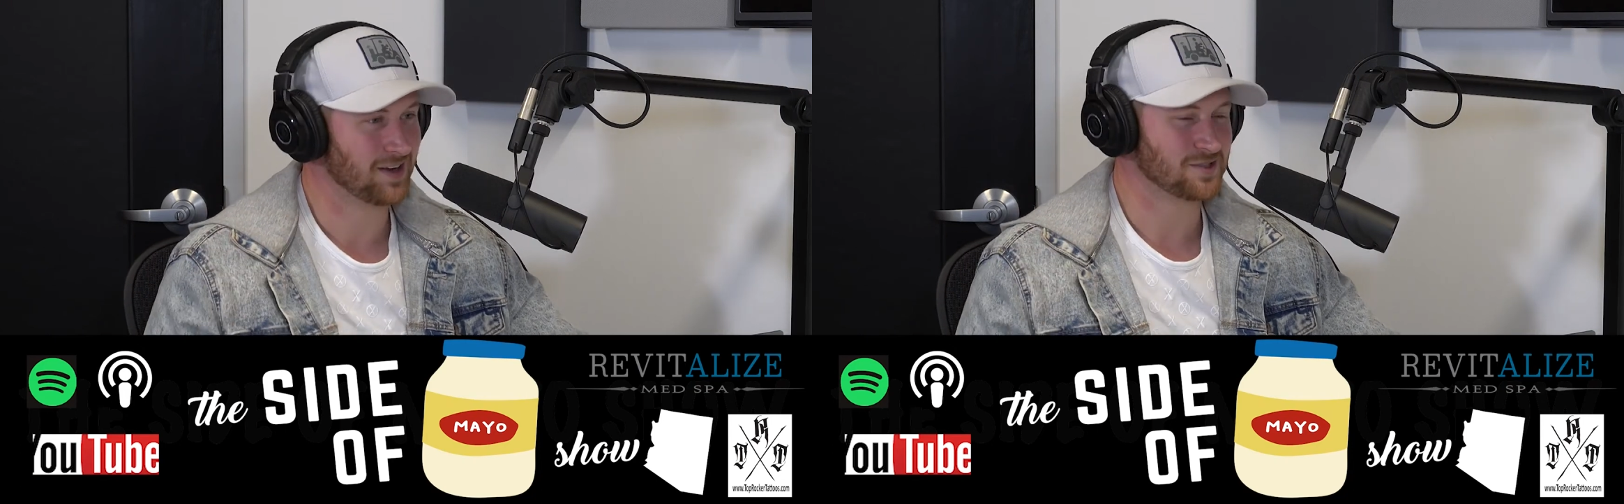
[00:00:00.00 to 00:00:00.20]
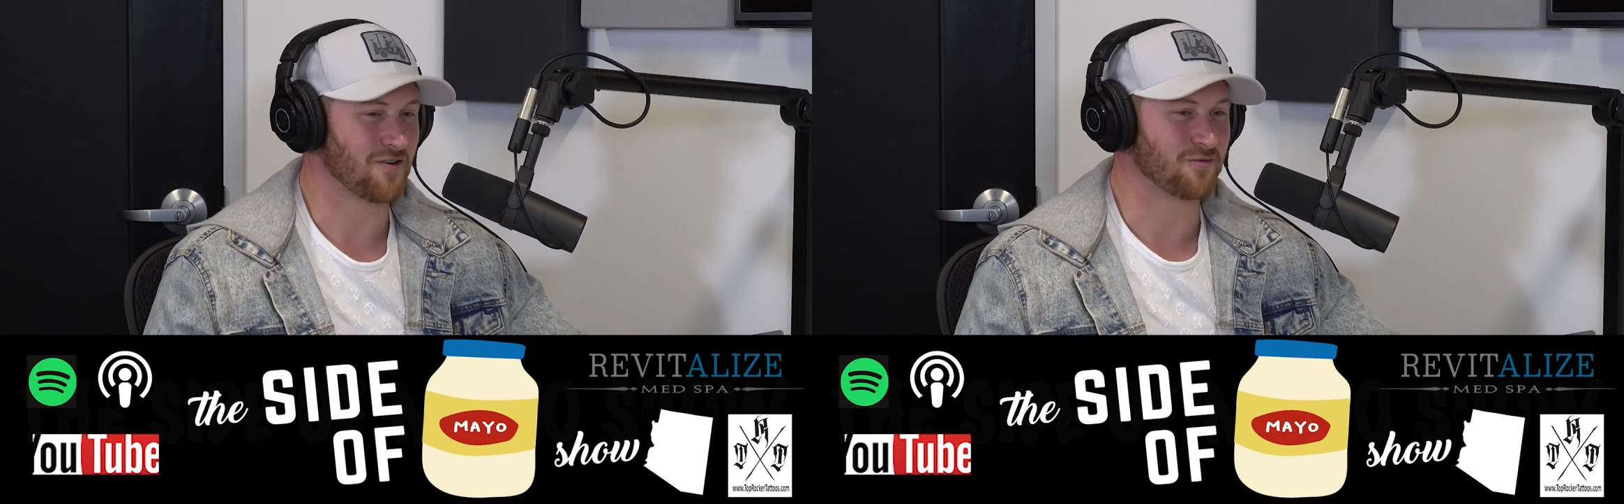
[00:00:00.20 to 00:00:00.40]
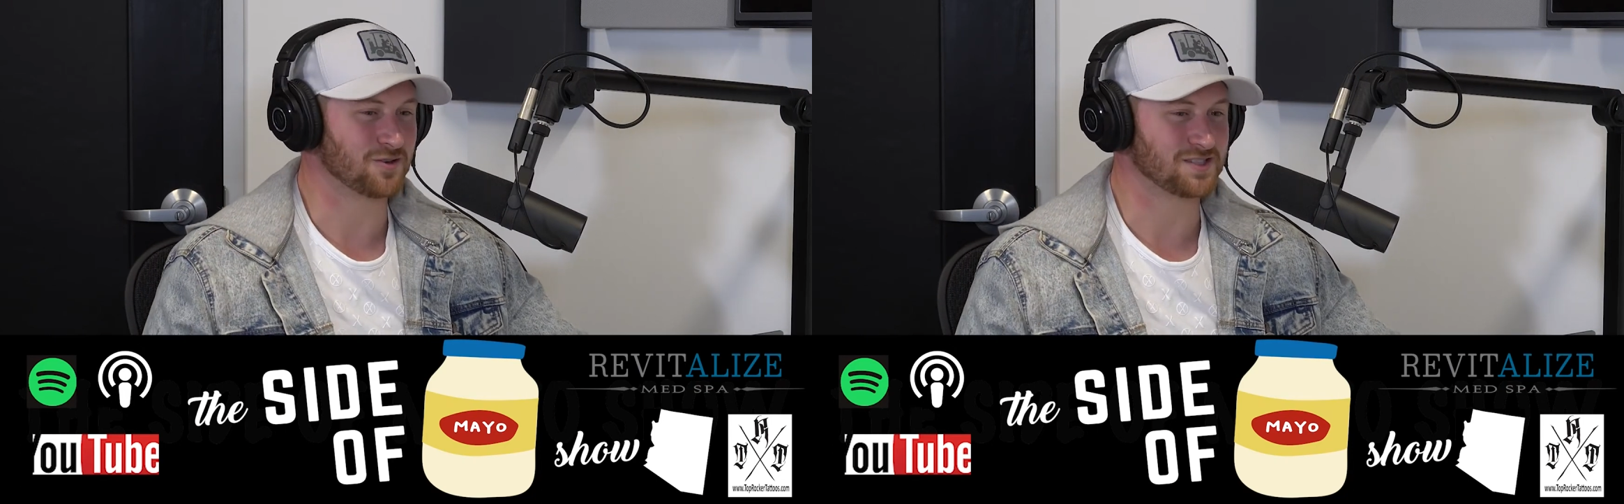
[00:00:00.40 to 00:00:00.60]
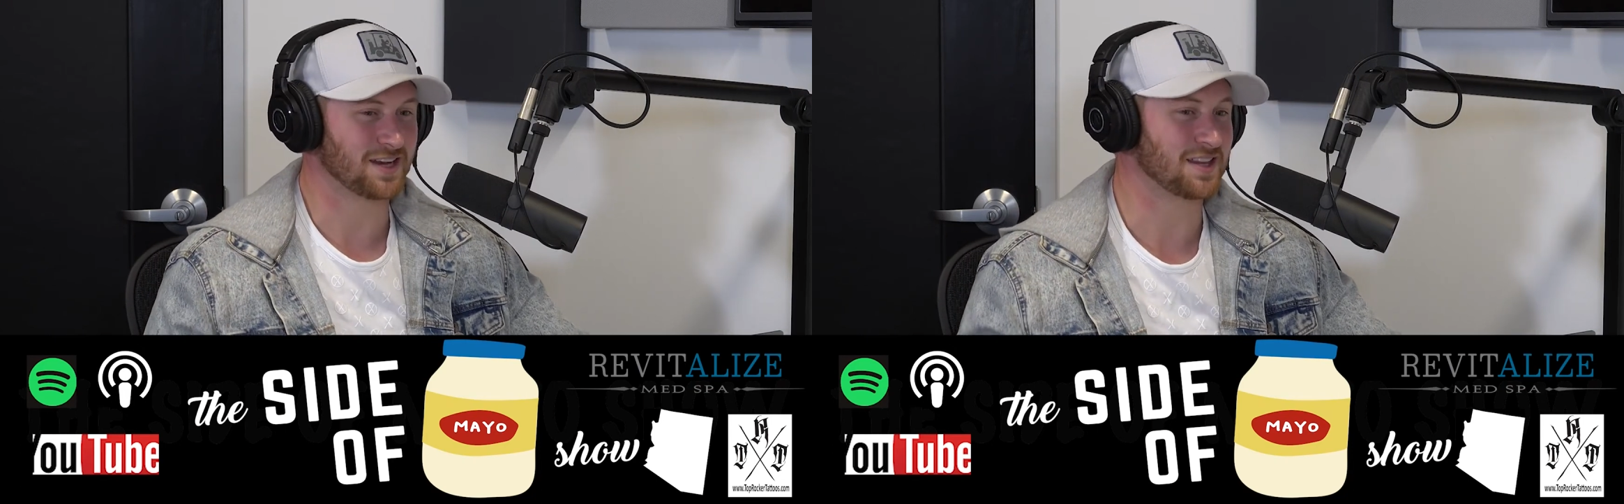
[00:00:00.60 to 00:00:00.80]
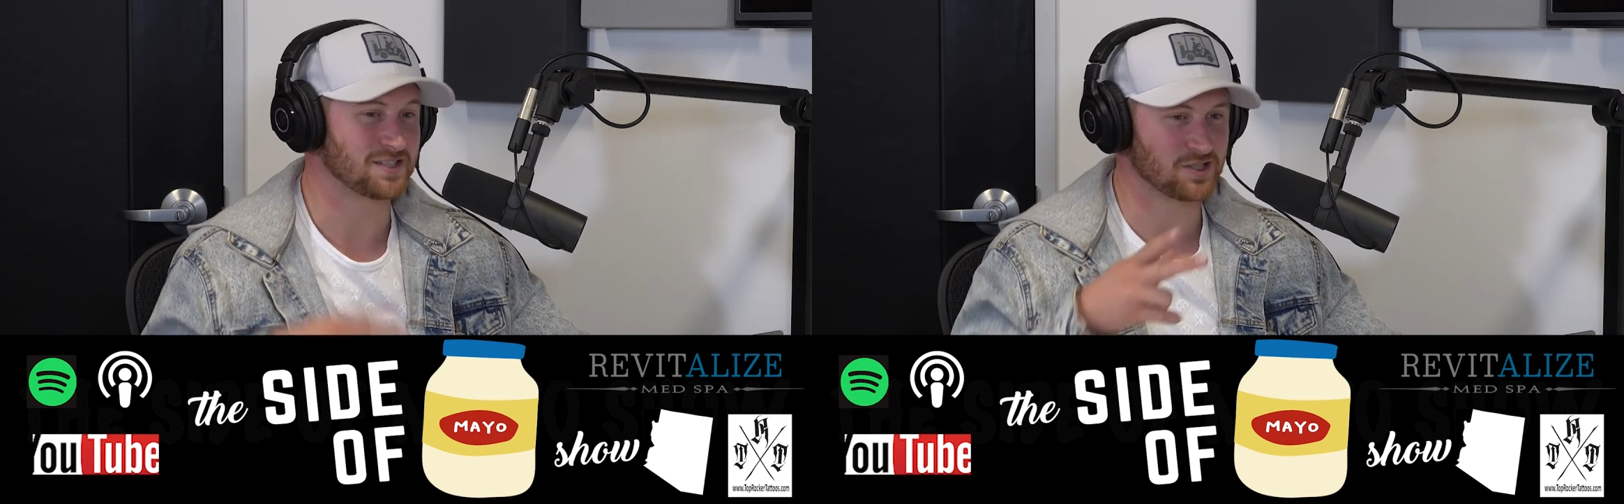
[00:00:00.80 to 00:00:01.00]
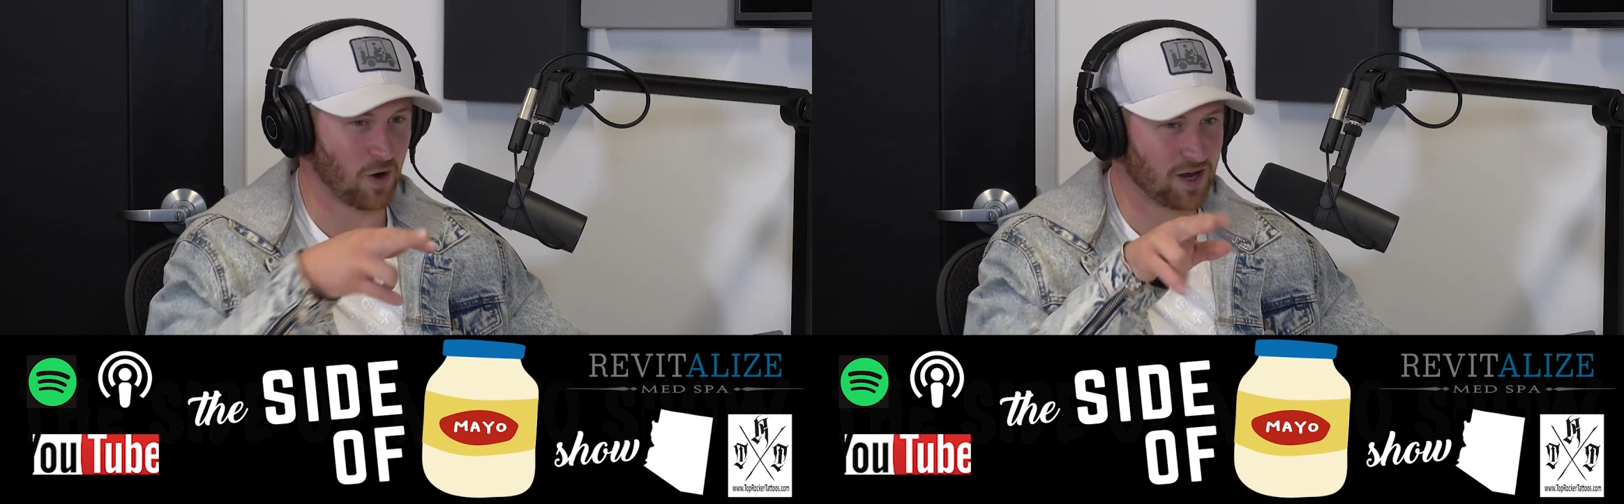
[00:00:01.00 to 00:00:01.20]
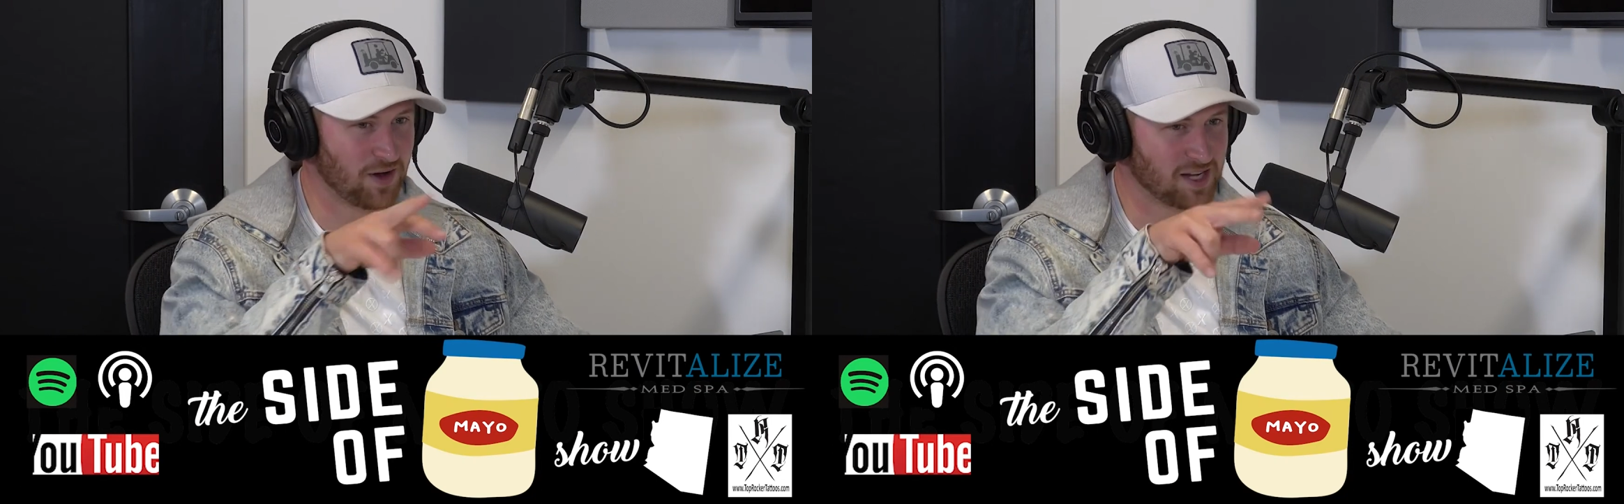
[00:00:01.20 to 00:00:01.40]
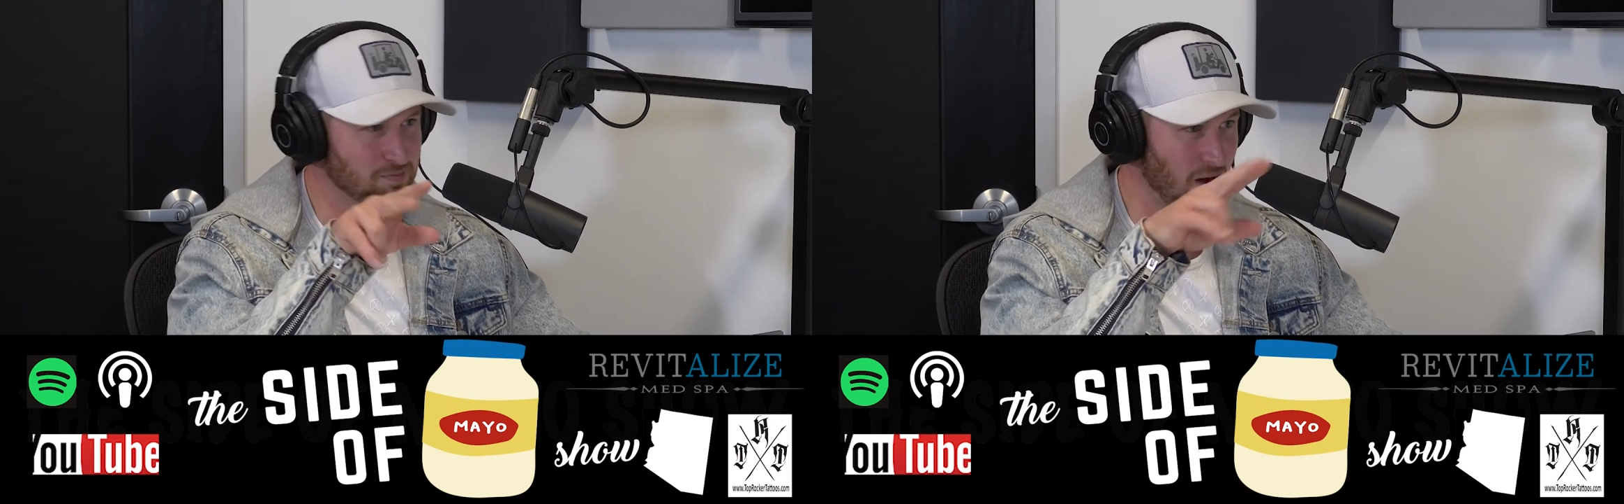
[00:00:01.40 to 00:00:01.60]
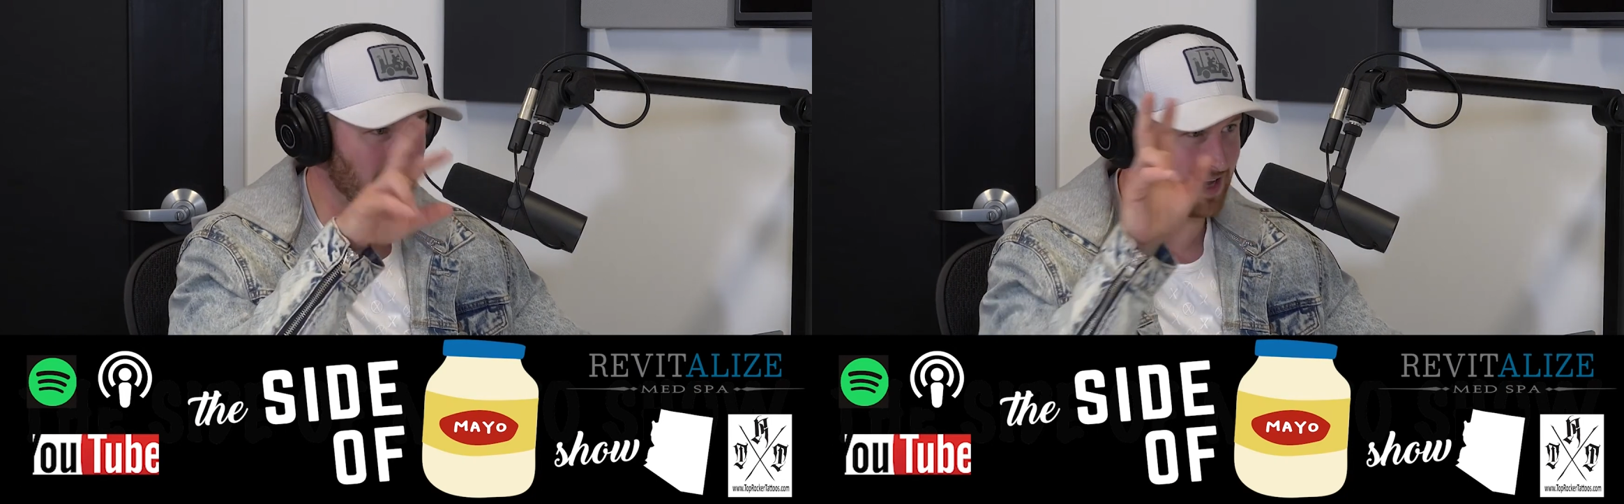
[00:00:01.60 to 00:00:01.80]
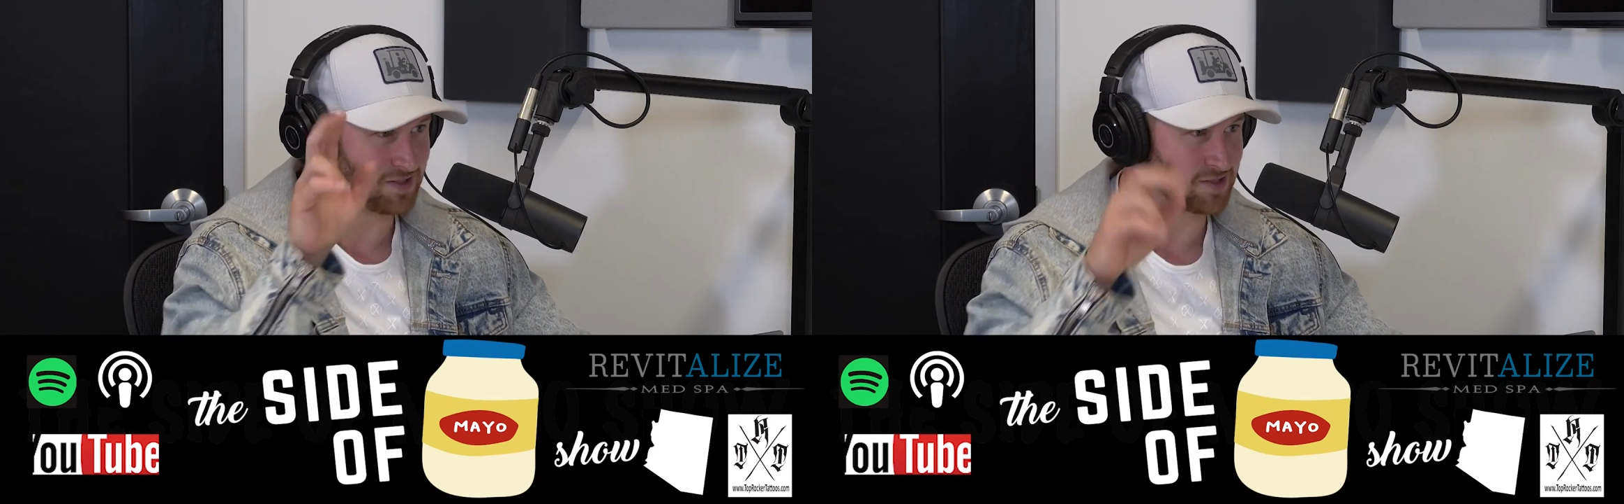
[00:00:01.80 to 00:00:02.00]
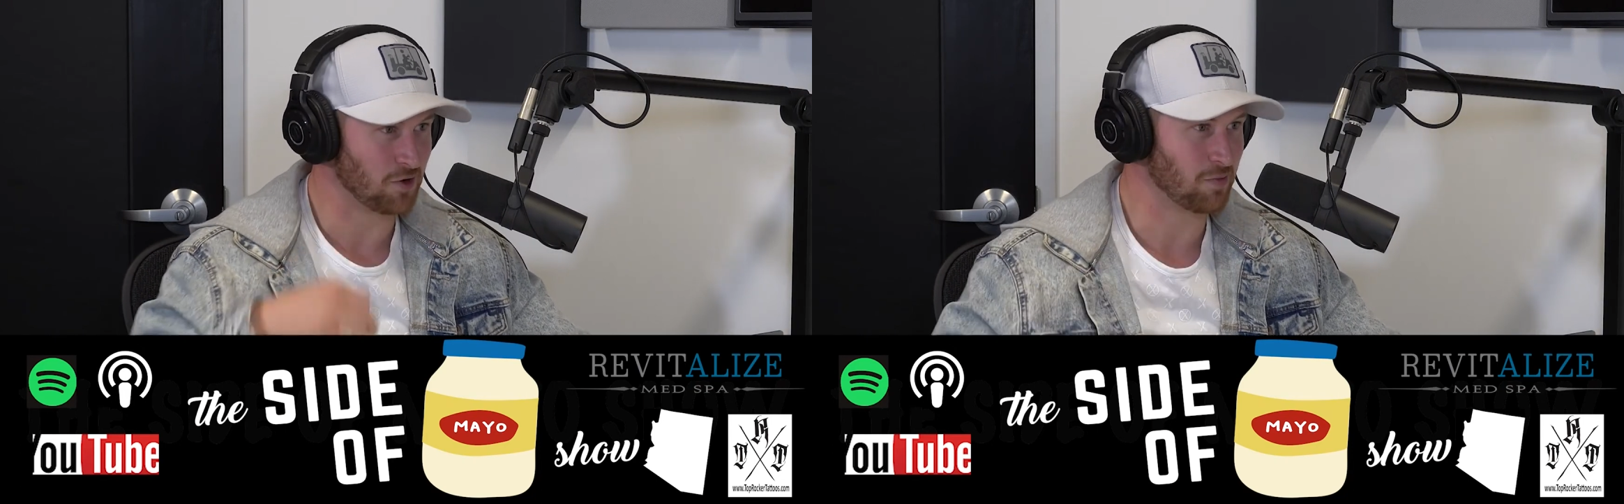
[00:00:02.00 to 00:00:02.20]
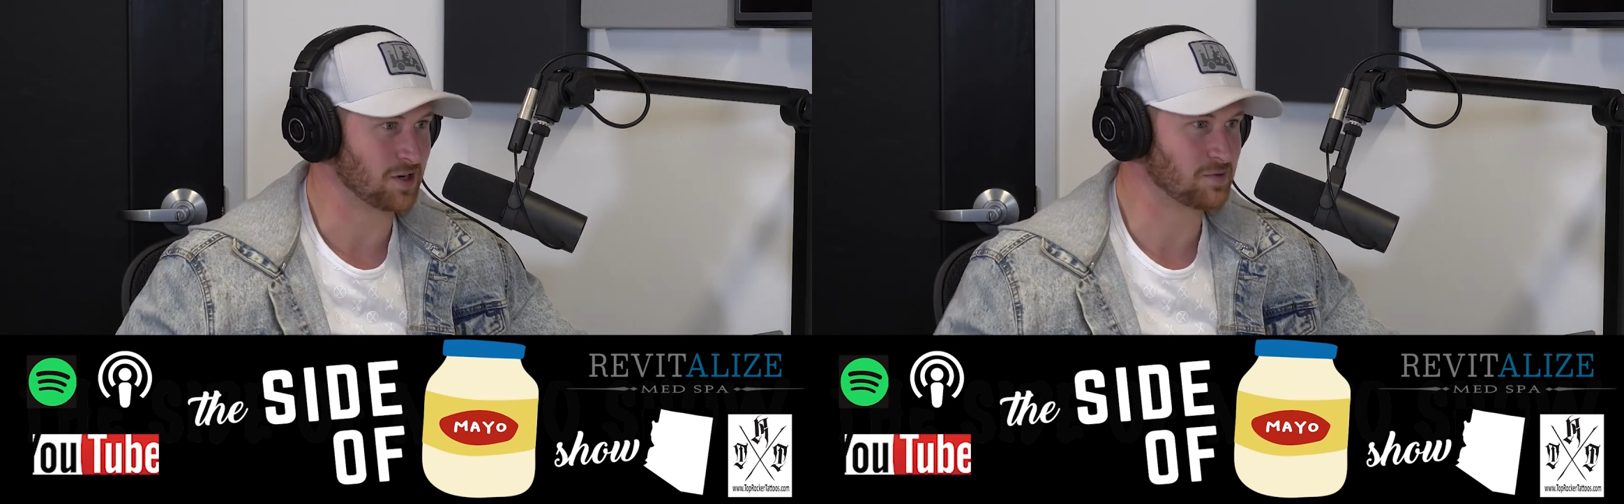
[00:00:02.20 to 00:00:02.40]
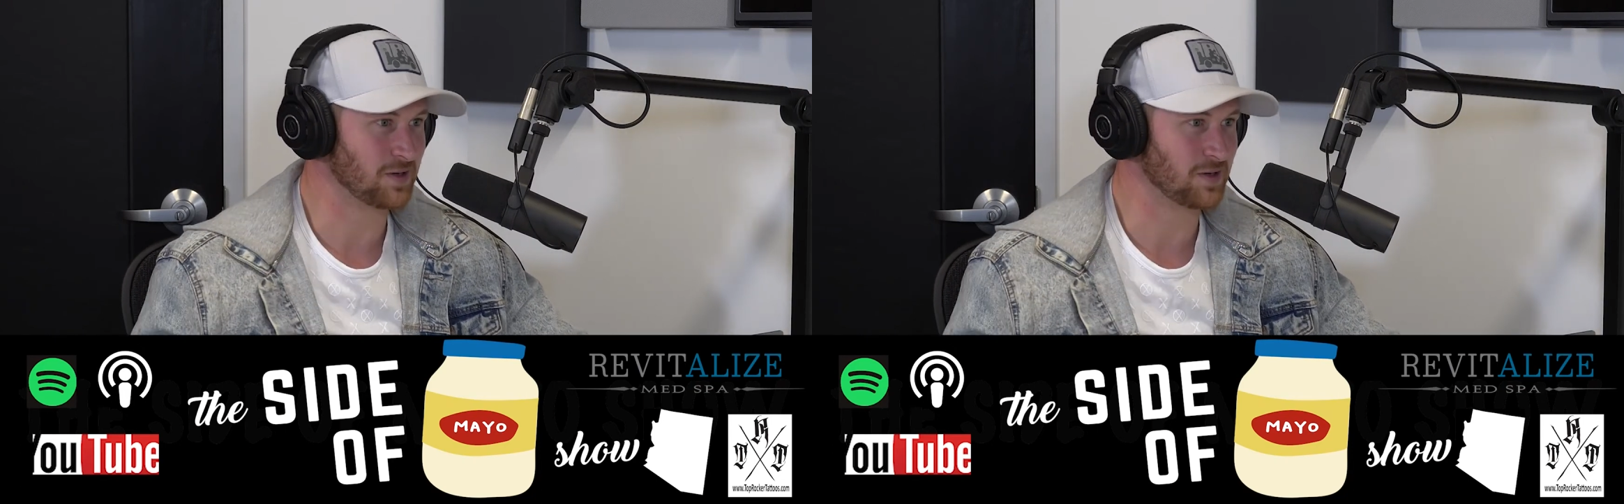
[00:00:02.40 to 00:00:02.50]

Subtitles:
so everyone's like, this is why you guys butt heads so much,